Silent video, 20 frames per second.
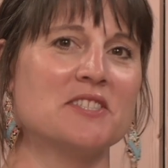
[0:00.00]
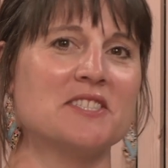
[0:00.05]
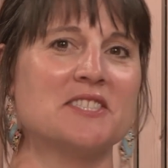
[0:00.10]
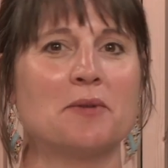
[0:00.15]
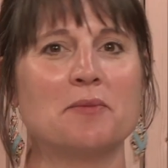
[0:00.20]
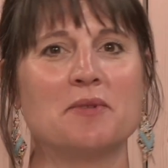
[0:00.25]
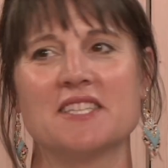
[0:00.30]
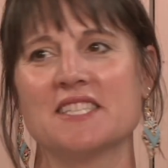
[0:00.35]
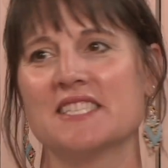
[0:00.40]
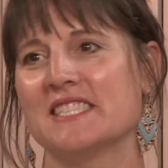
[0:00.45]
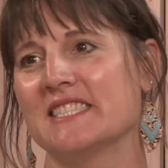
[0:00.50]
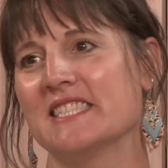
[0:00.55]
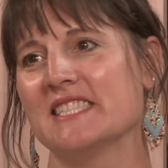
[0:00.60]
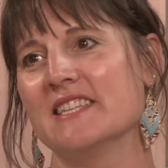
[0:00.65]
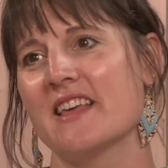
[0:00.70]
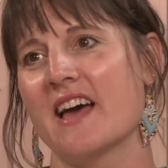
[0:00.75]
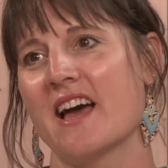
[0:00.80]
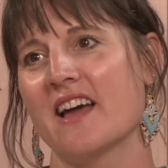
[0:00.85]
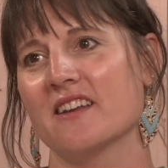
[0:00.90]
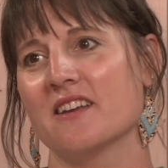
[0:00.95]
to come in and see
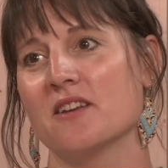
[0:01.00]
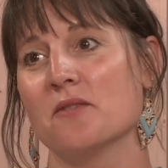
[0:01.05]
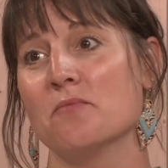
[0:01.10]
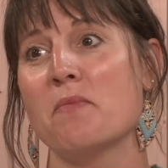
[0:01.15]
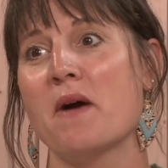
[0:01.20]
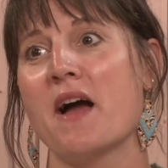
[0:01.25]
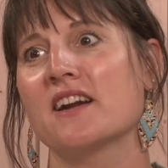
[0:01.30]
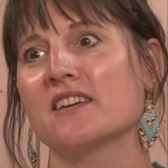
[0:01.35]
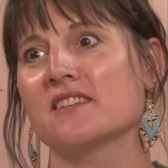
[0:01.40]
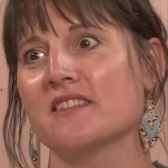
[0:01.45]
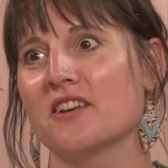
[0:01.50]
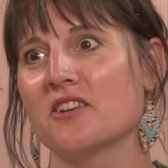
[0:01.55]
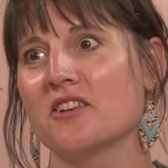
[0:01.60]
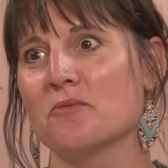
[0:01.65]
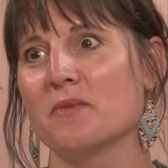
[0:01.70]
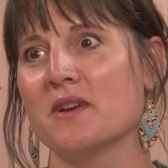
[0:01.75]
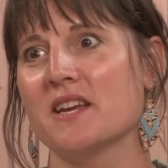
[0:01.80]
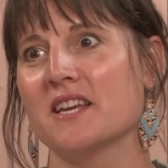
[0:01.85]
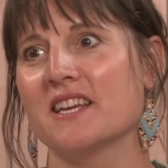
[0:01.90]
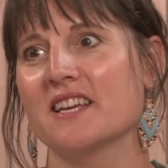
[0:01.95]
that impact that
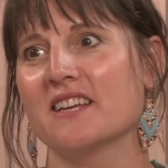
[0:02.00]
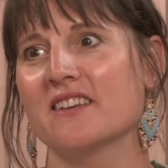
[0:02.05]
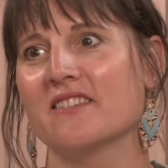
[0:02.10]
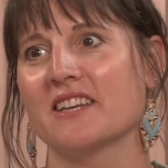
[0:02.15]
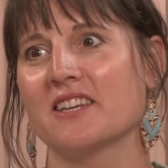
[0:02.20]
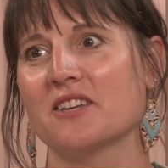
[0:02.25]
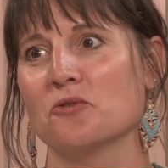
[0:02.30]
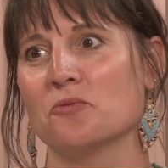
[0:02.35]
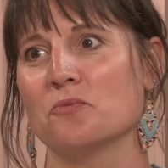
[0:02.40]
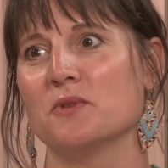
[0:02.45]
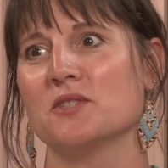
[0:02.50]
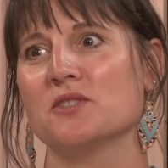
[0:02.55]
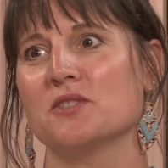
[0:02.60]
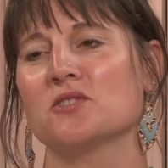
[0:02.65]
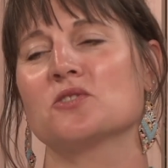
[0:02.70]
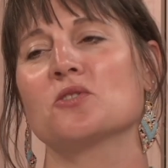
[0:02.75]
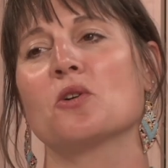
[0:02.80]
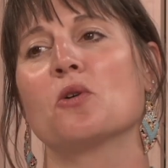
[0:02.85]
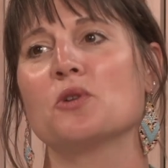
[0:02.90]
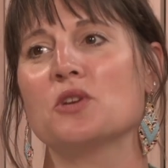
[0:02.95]
you're making like it would be
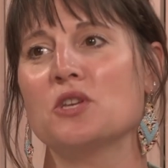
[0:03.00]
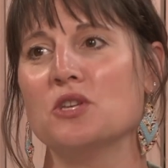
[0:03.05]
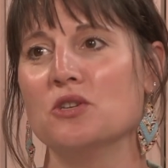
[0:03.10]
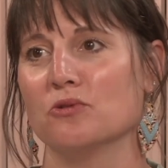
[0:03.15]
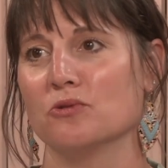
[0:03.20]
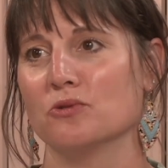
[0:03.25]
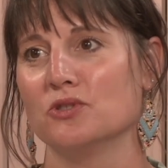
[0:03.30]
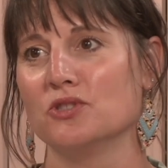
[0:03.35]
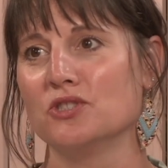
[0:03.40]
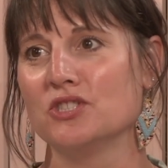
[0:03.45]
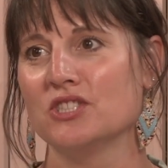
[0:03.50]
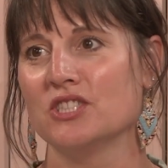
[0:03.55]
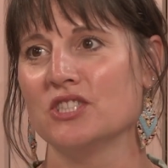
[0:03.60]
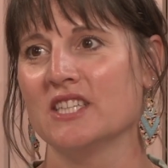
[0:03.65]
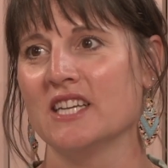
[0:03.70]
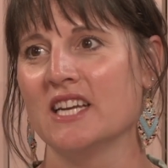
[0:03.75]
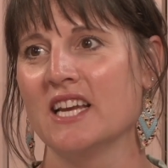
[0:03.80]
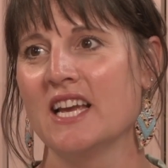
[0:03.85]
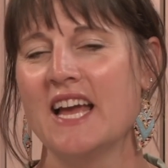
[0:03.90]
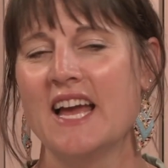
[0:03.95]
so huge
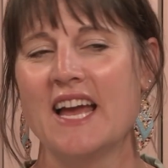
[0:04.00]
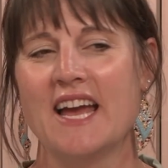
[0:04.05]
yeah